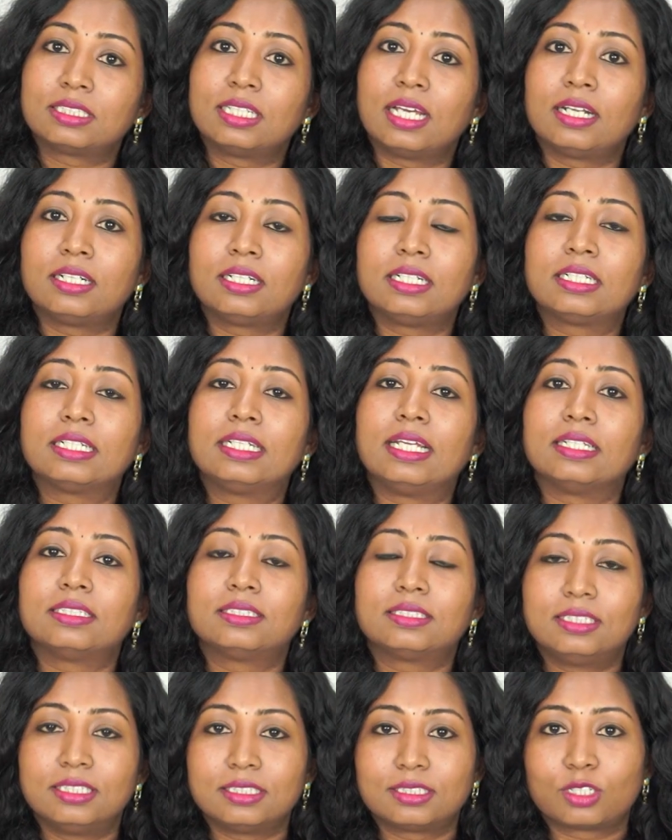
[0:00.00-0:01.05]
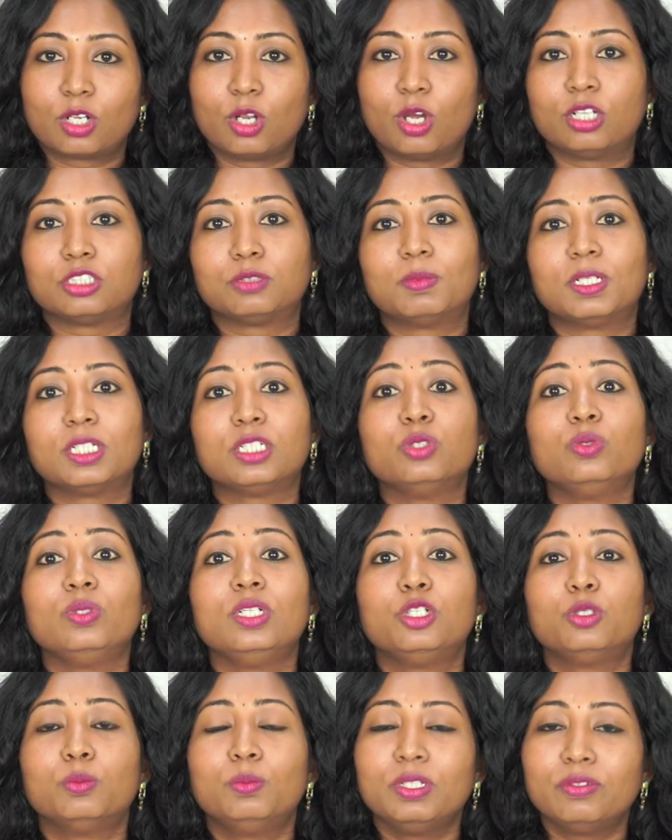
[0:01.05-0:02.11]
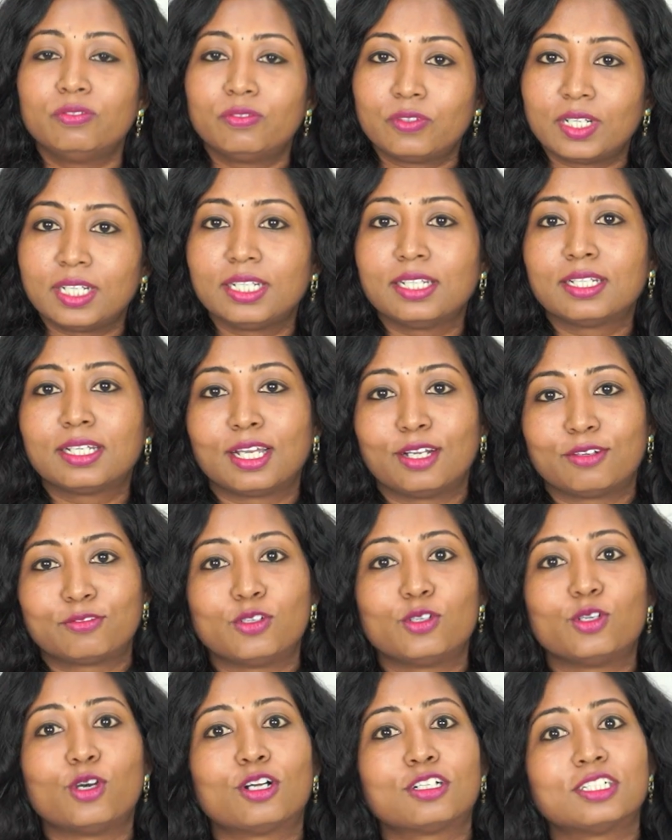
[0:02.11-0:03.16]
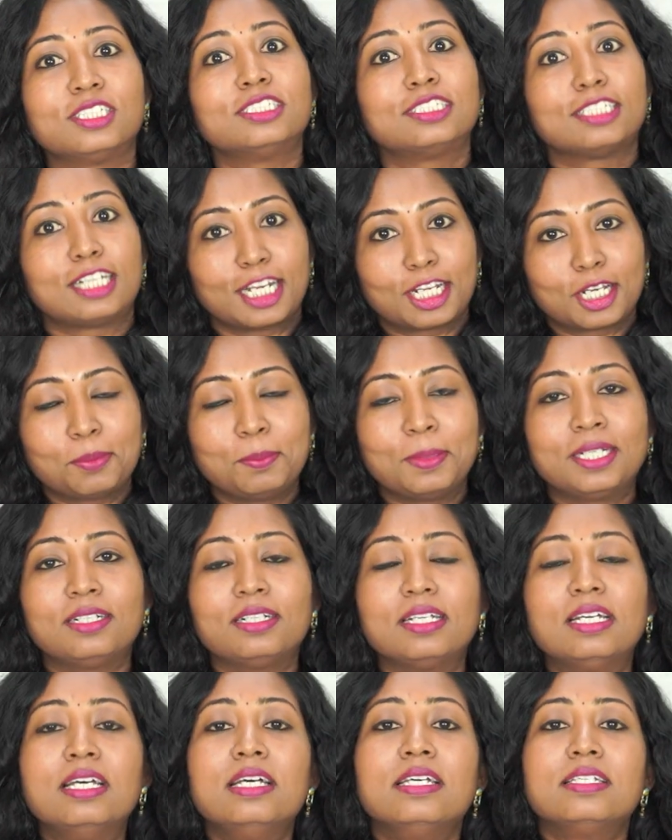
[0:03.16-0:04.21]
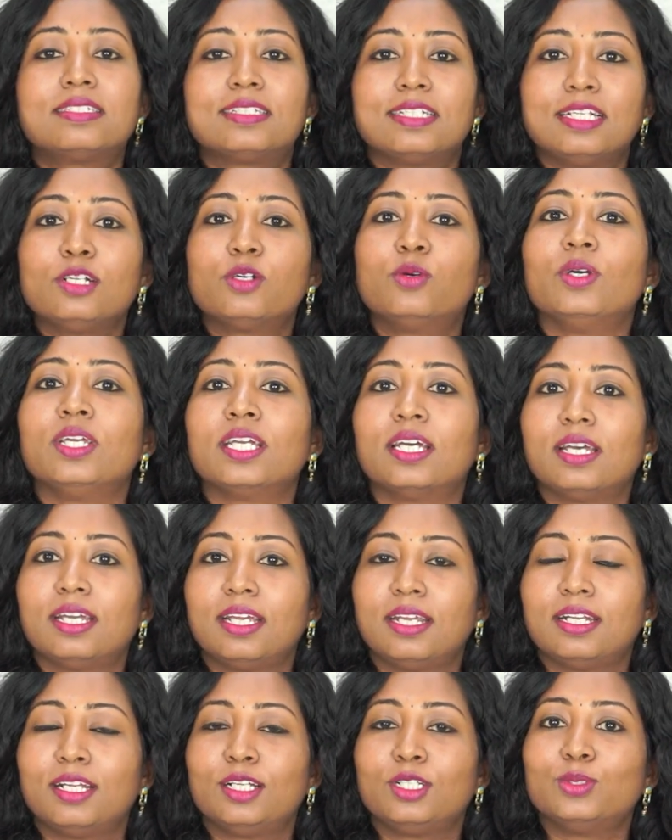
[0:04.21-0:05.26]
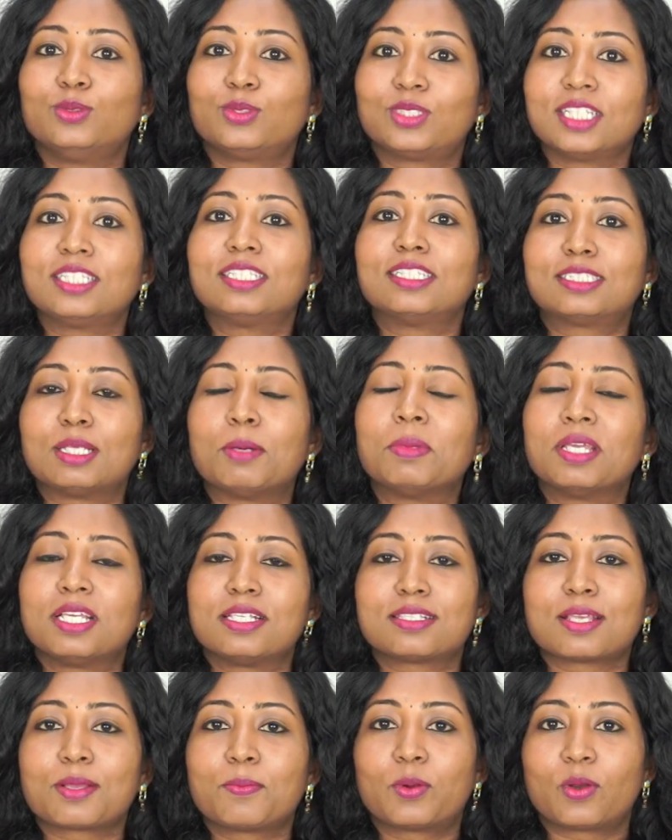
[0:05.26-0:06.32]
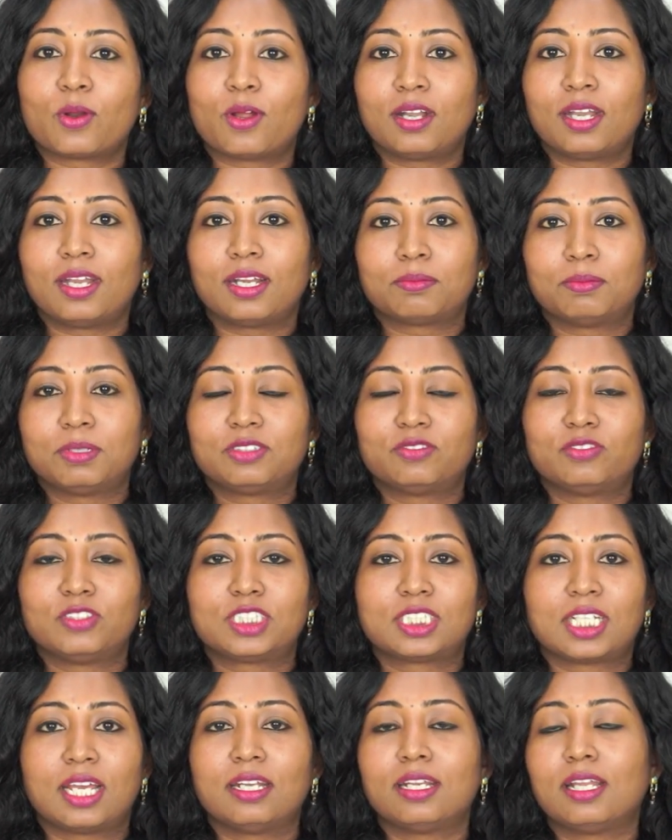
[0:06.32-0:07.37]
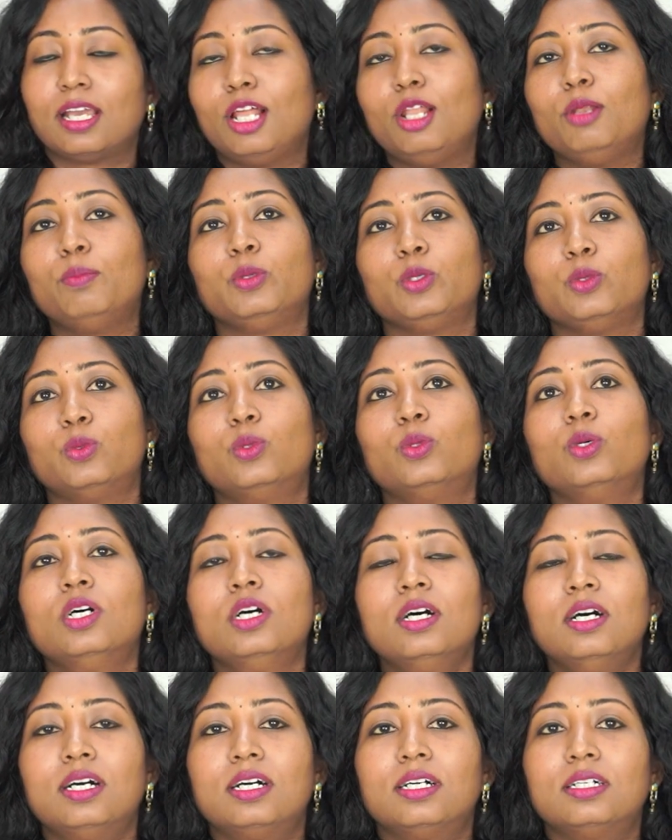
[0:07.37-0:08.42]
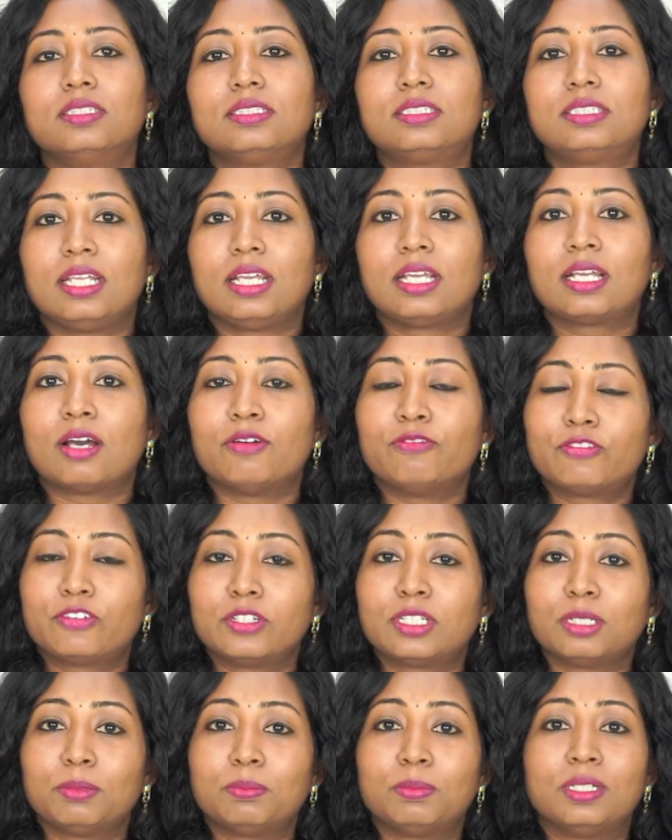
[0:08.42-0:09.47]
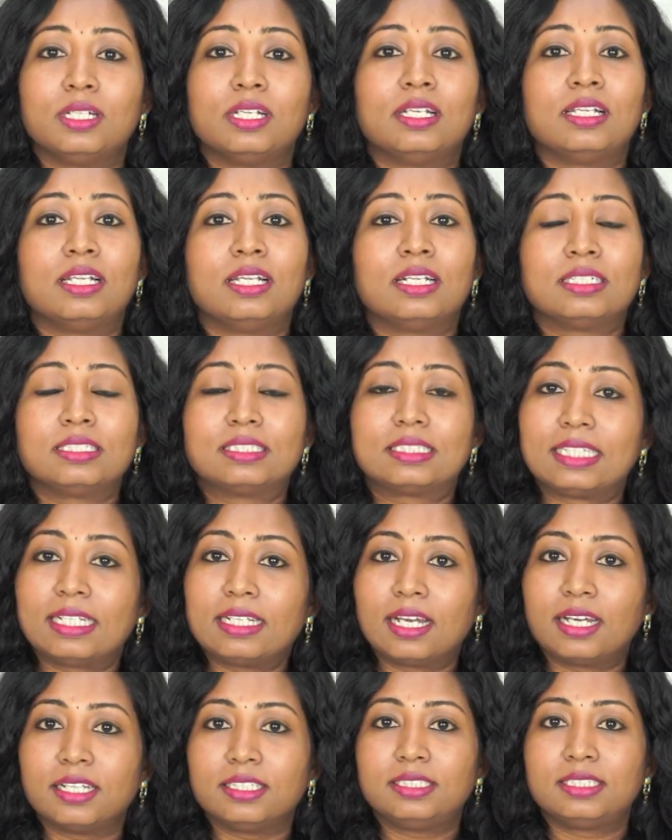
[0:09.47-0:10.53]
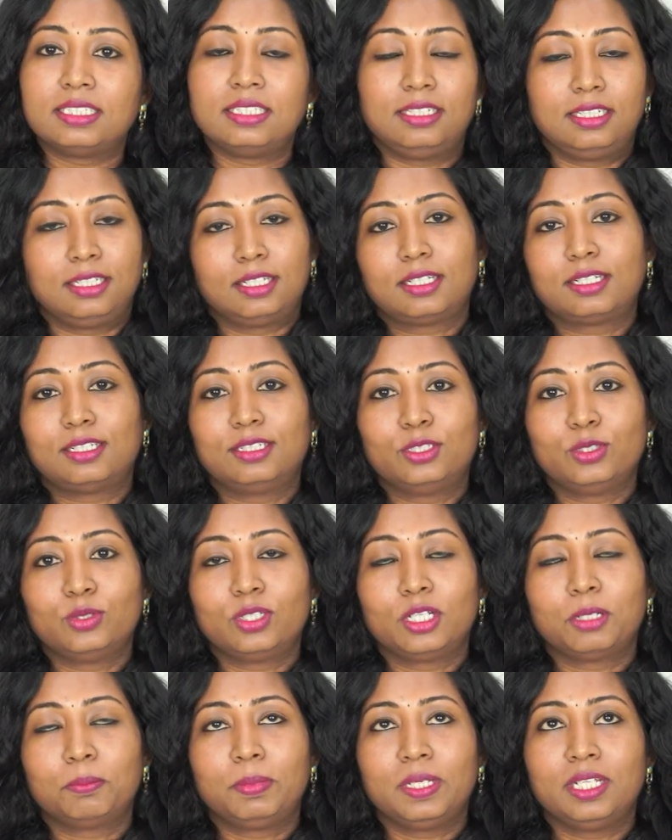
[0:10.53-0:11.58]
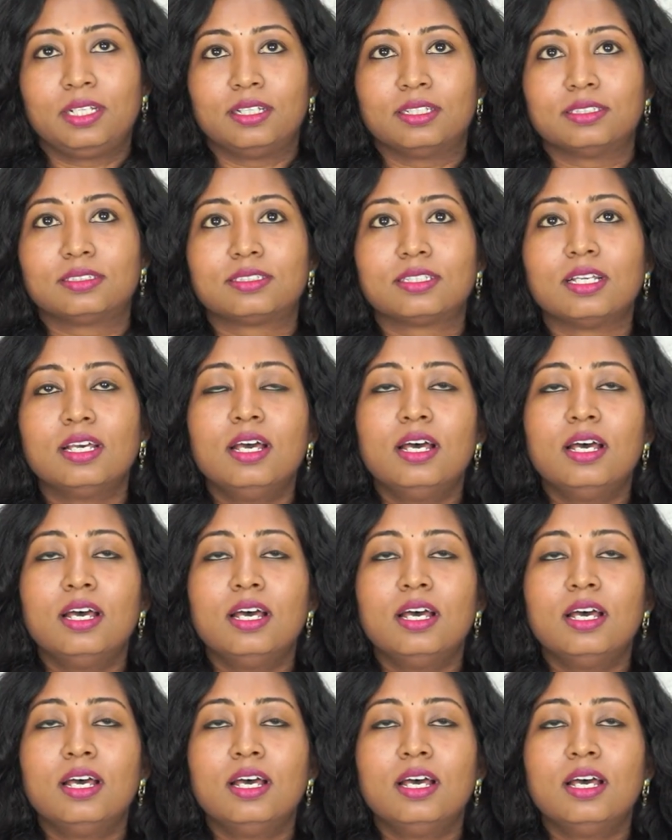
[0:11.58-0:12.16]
that it gets dislodged, but you need to be very careful. Doctors recommend still going ahead and using this amazing product, which can help you stay comfortable and stay hygienic during periods.